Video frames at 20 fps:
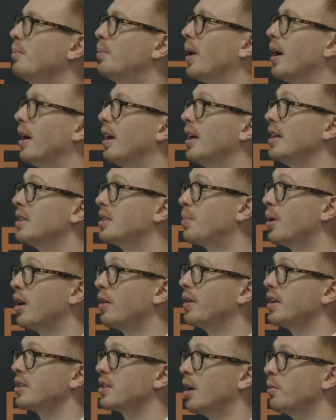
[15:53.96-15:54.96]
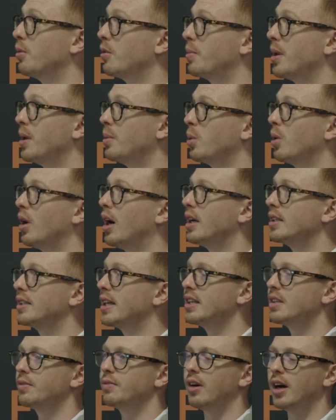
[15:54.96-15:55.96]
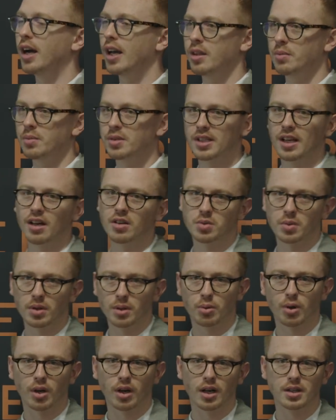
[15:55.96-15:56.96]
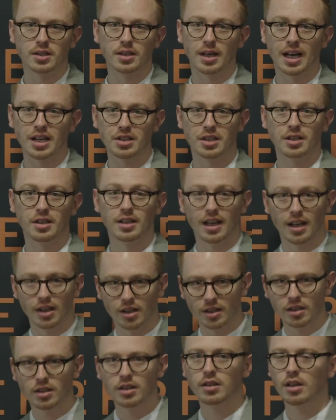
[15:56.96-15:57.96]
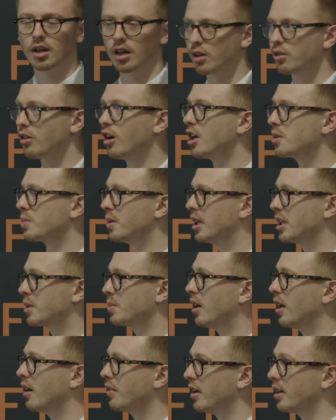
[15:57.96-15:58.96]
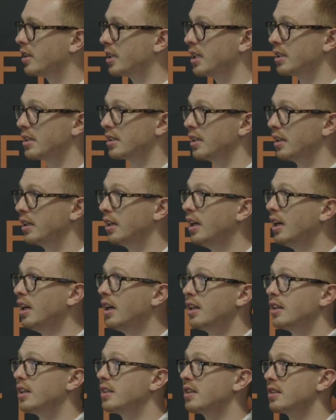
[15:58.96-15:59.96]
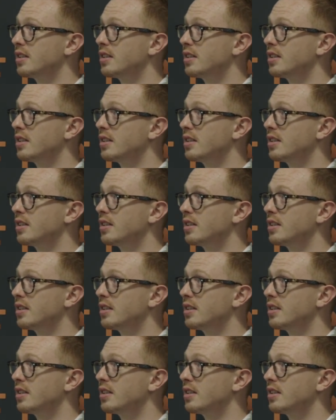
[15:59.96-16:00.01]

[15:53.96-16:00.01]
But it's a perfect example of people identifying themselves with a product and actually kind of grasping it as part of their identity. This